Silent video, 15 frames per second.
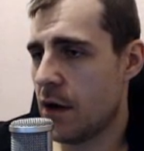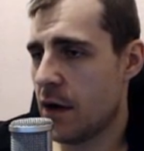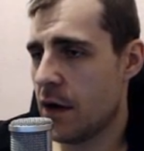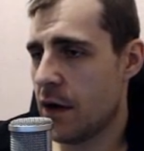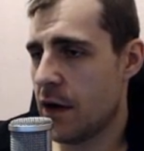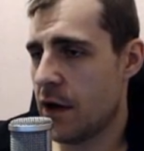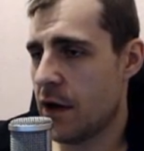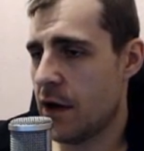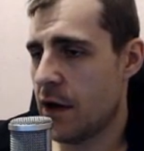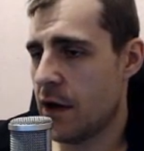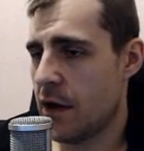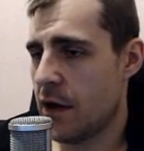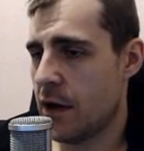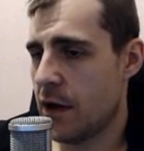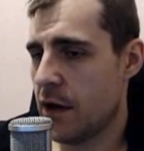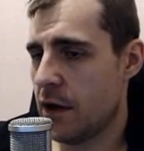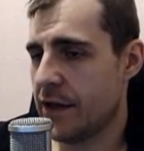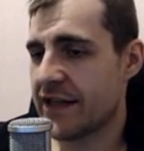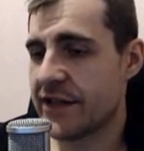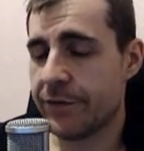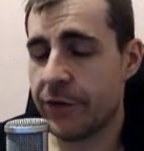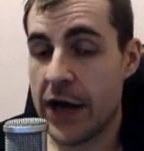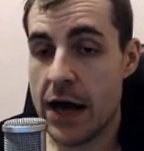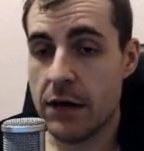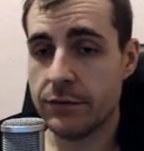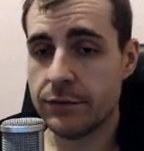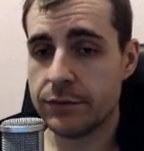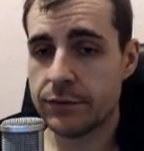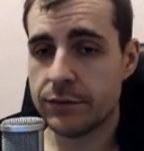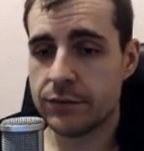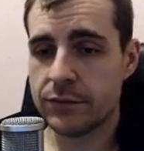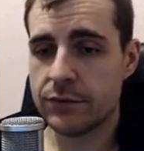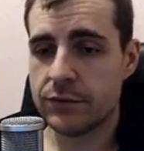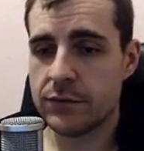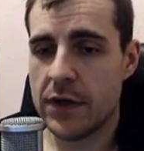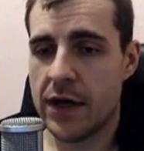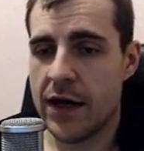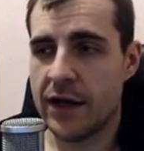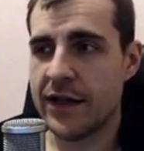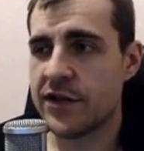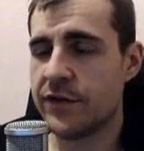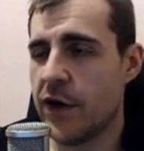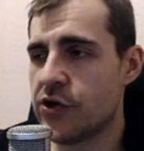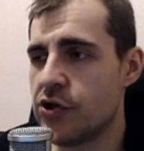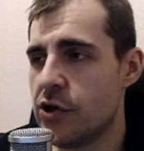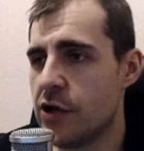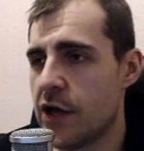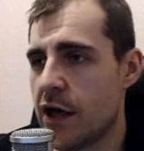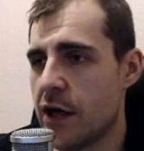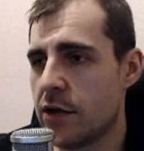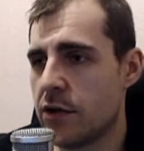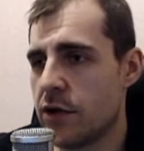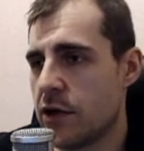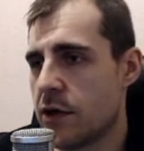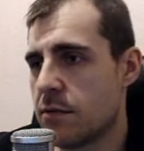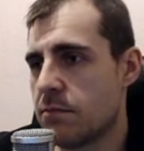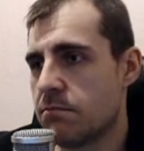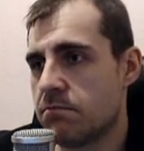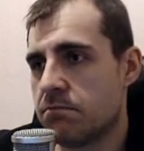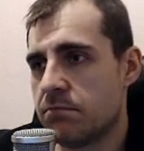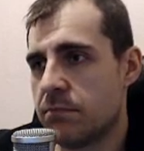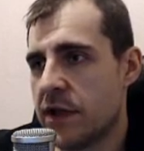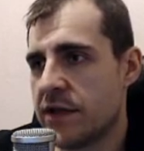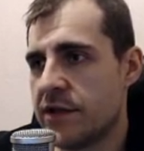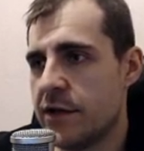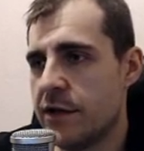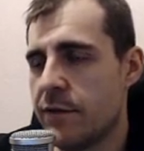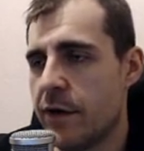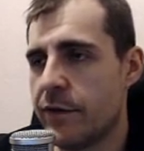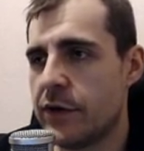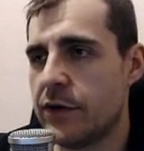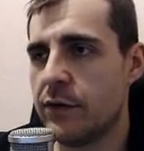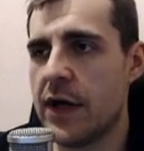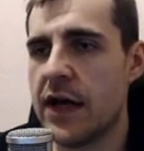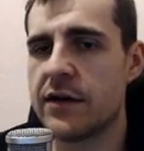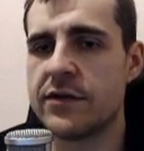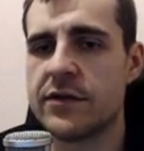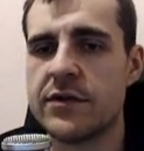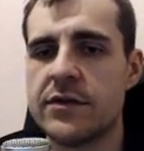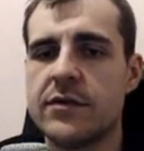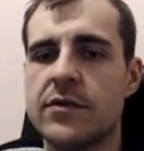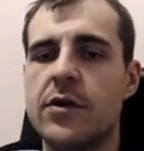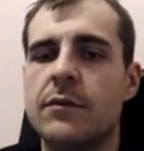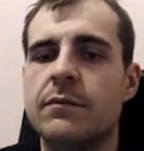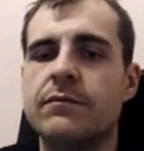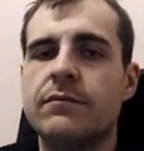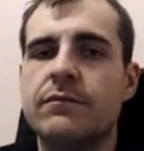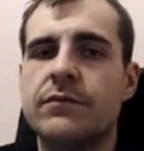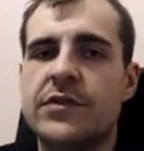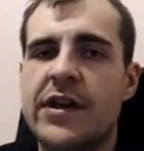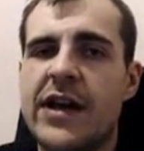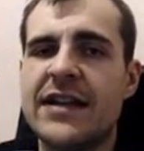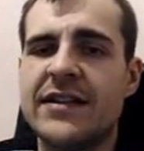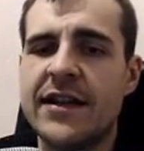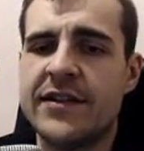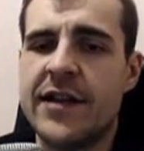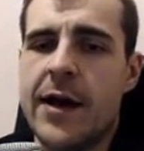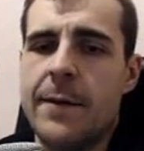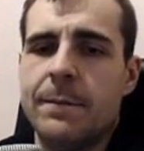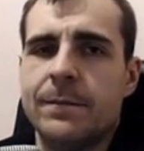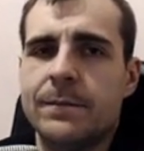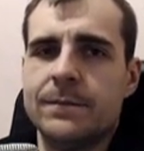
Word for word: That's it for now. Thanks for watching, and let's see what we do next. So, see you guys next time.